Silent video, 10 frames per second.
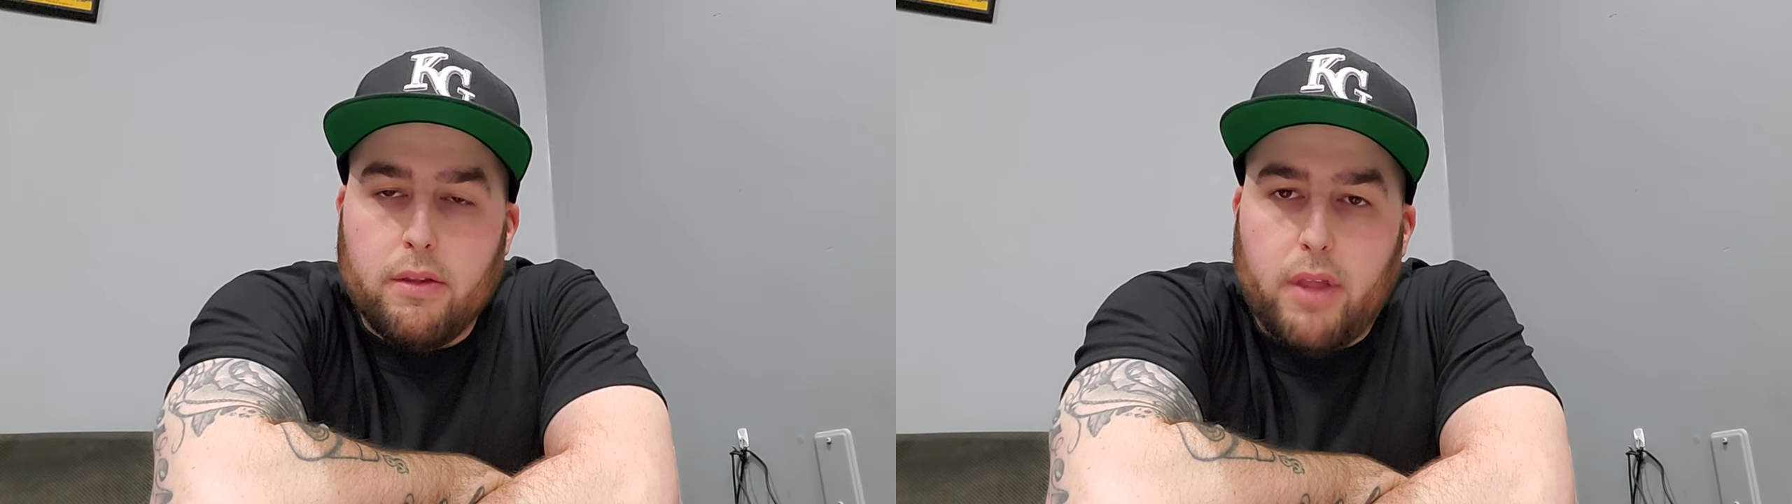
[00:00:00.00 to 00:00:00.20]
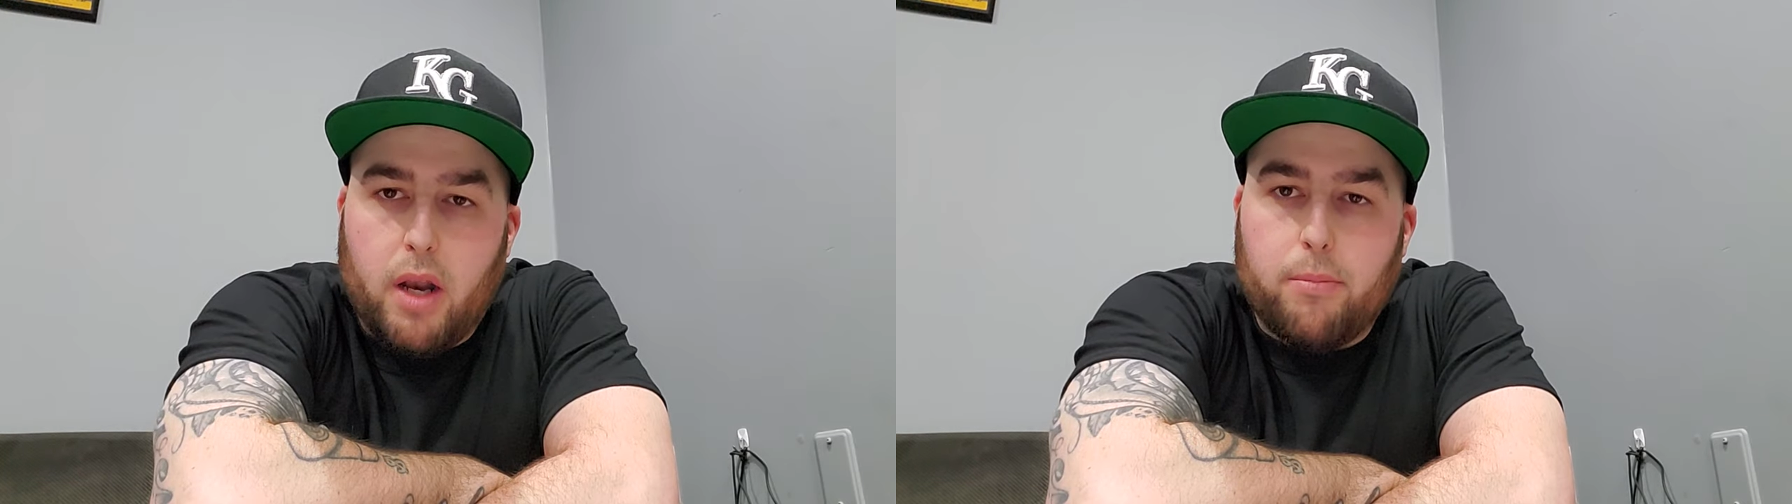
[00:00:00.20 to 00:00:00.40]

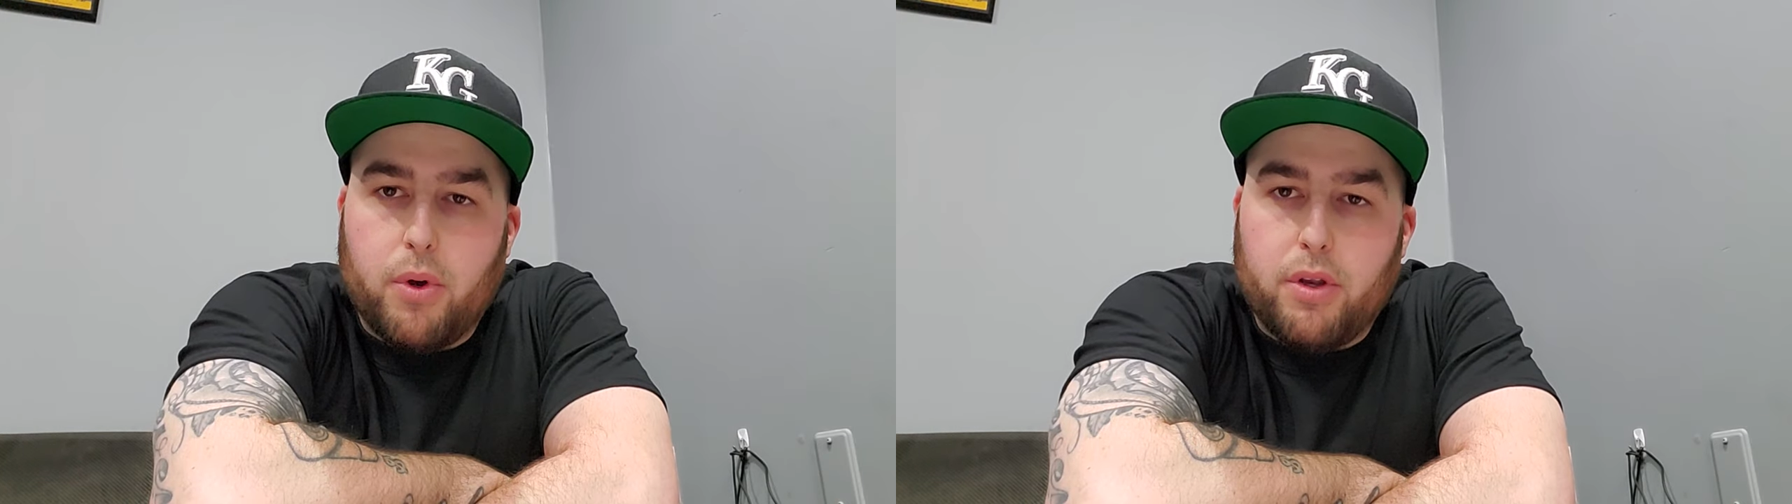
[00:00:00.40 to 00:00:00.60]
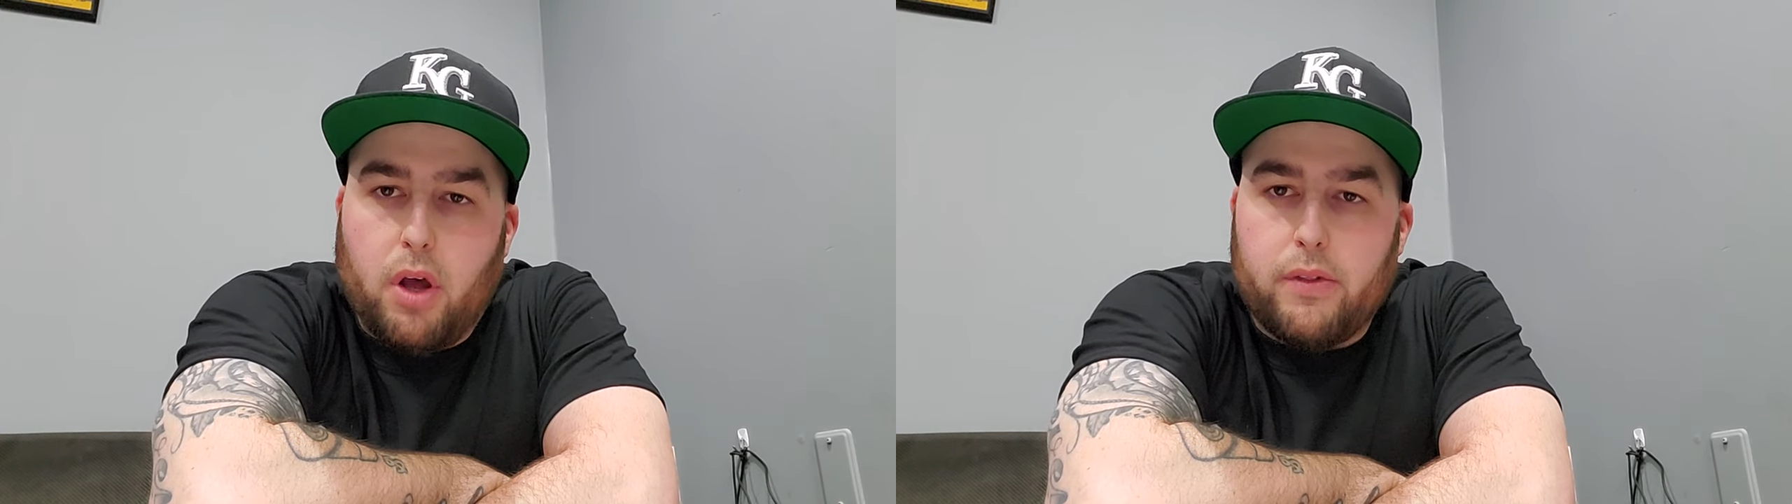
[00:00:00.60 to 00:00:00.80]
that I'm
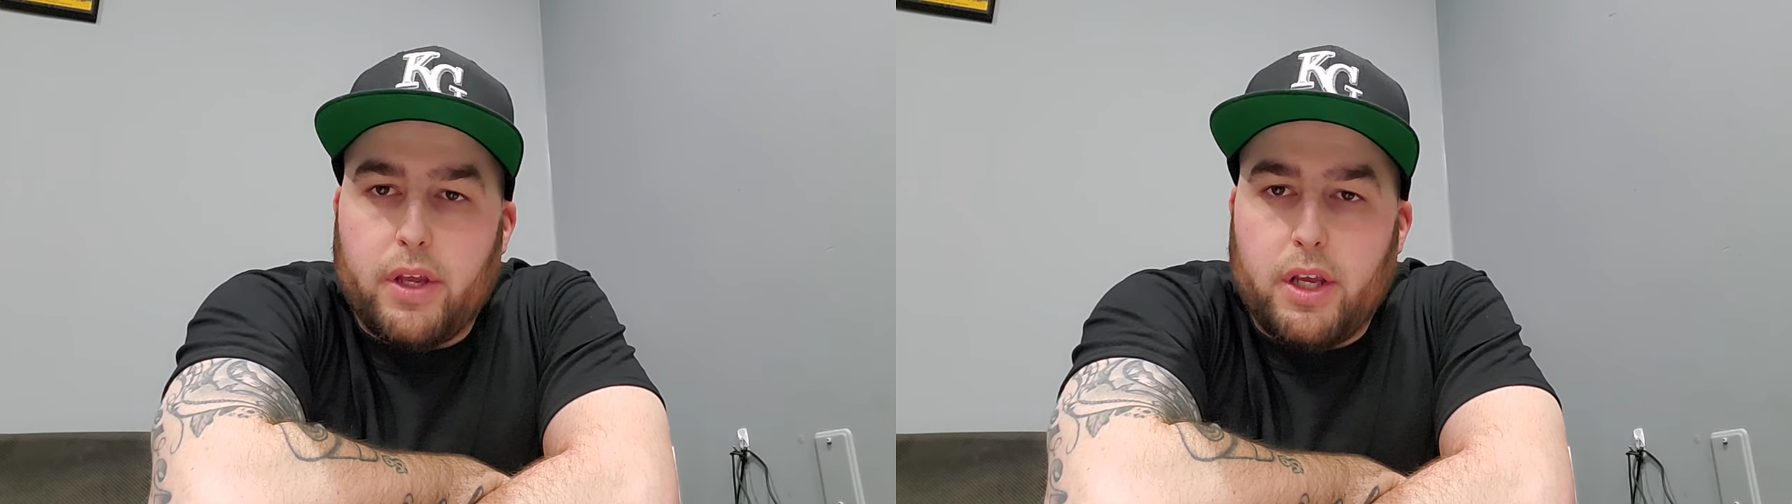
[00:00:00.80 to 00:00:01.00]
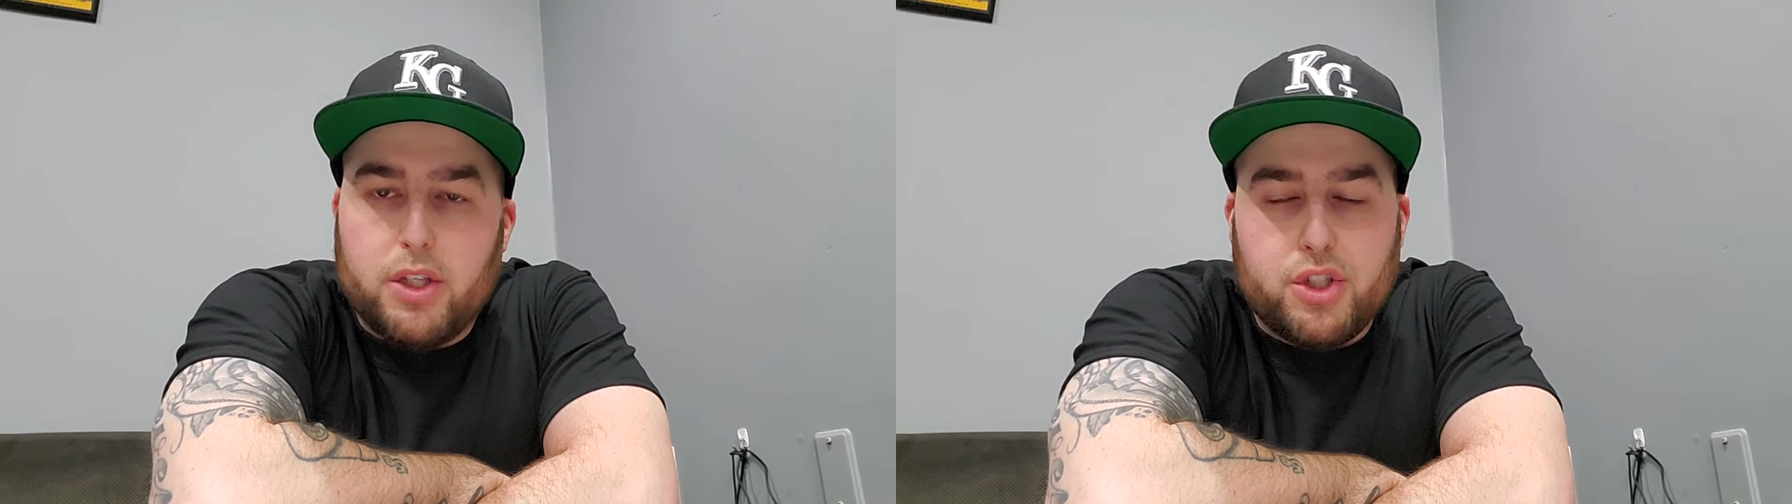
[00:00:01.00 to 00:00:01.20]
putting on
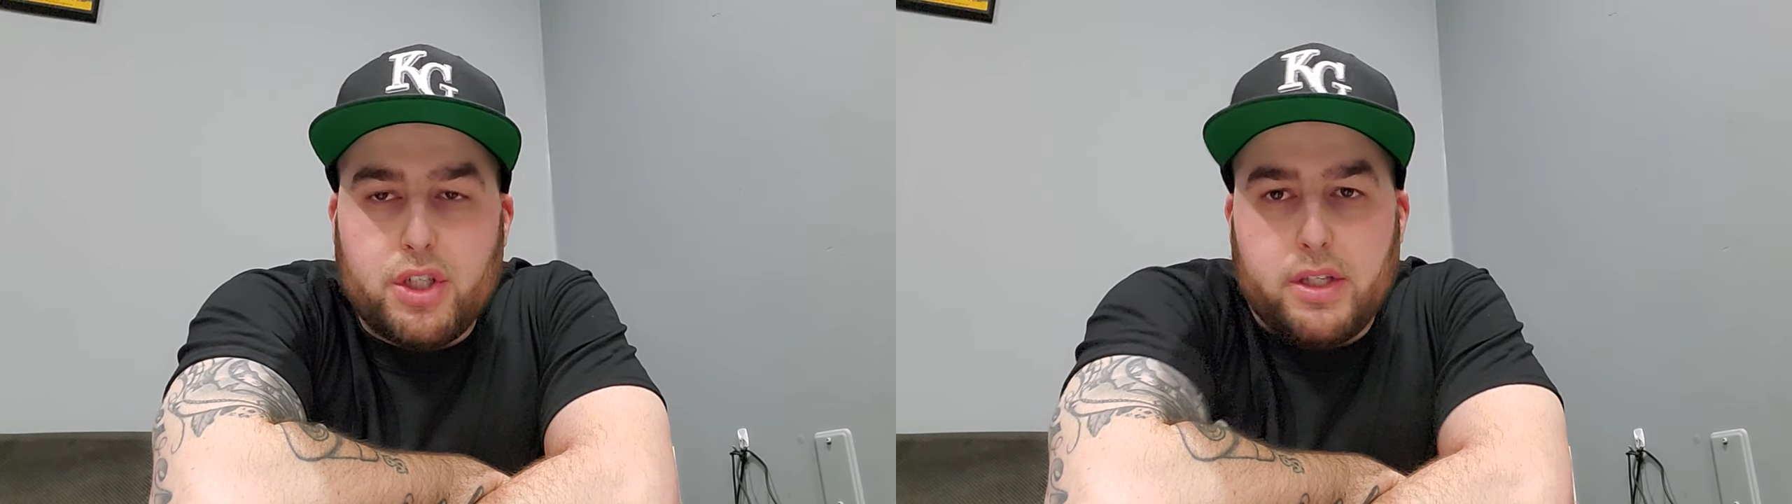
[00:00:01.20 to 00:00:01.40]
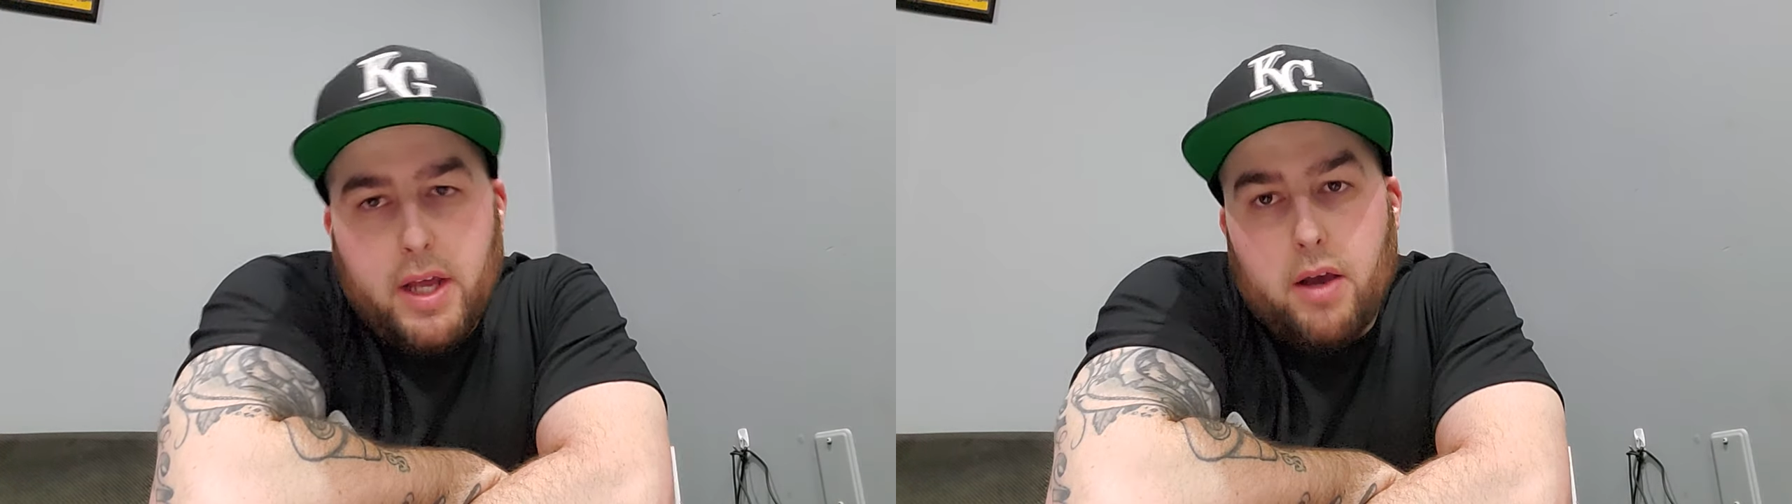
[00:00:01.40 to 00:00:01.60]
the
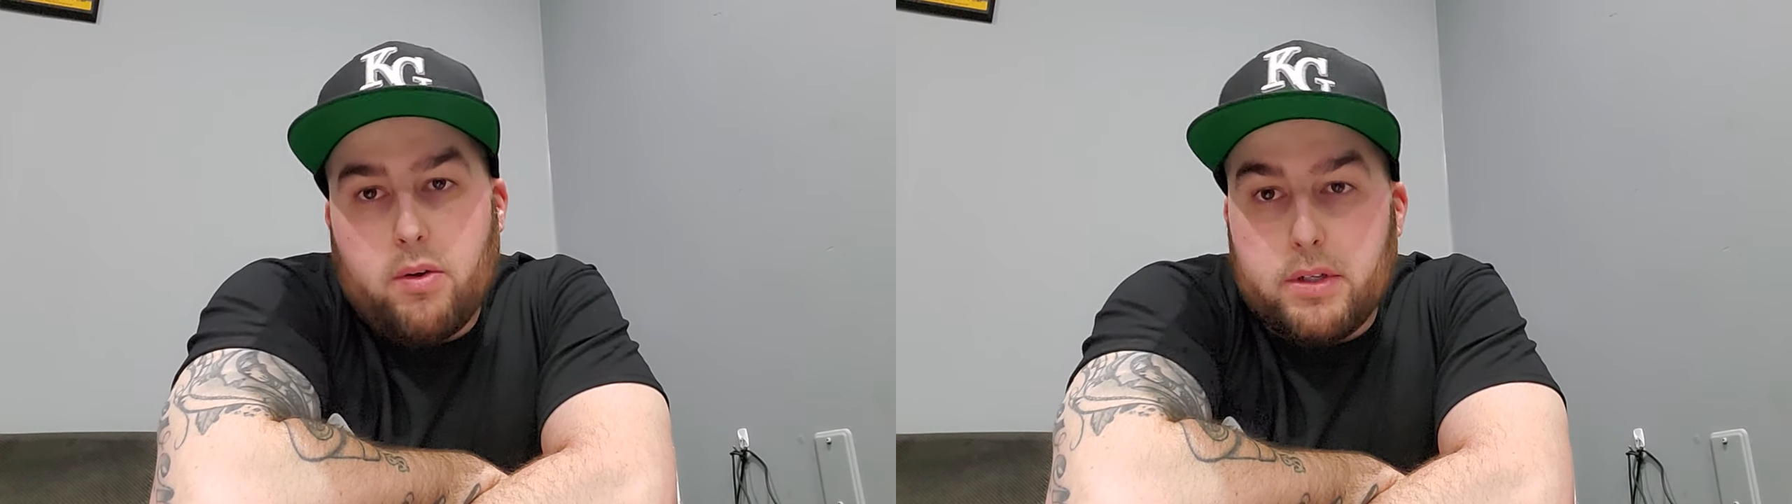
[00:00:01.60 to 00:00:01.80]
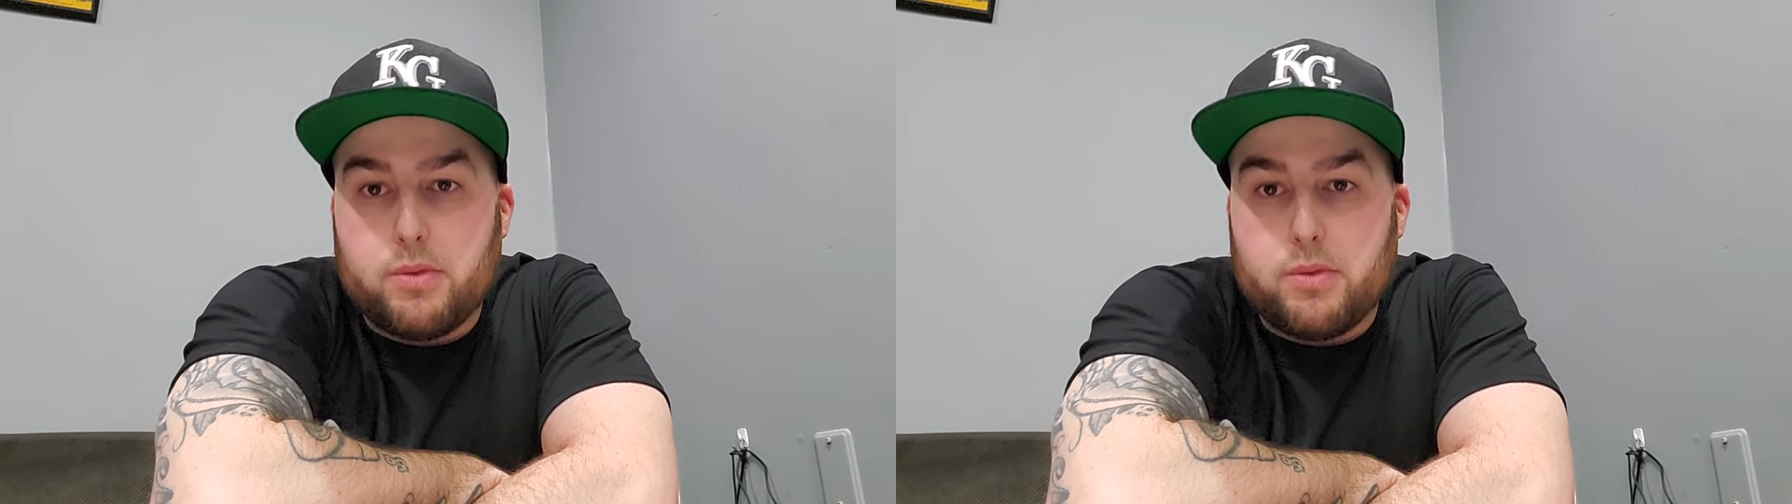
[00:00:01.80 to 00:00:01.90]
EG now.